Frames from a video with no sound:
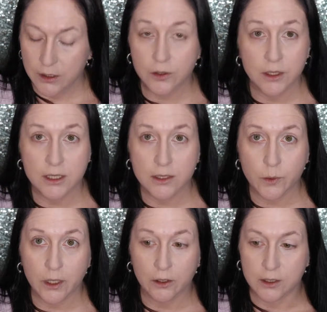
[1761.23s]
so this
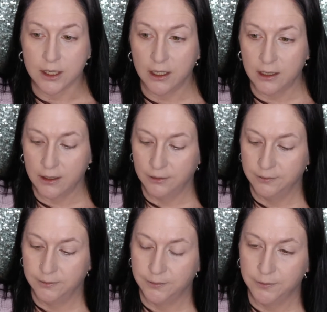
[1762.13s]
is what it looks like.
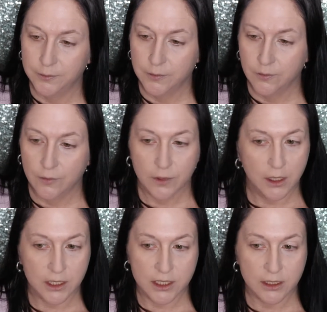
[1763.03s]

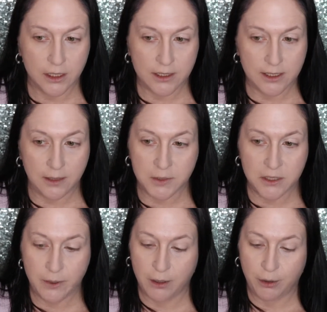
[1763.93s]
It
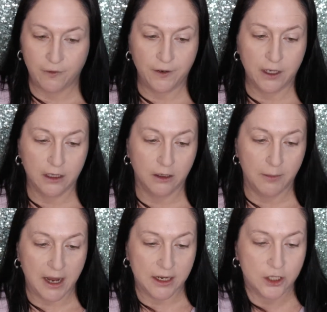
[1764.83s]
seems to be a perfect color
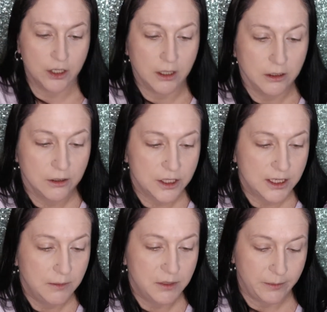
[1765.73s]
match. The colors
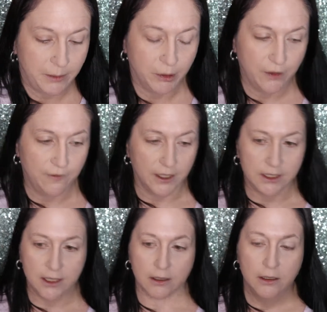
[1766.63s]
seem to be
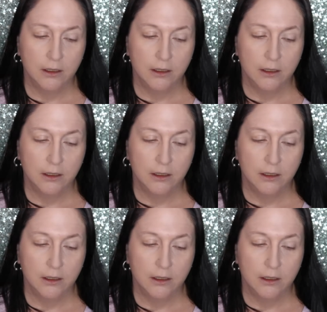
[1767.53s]
perfect.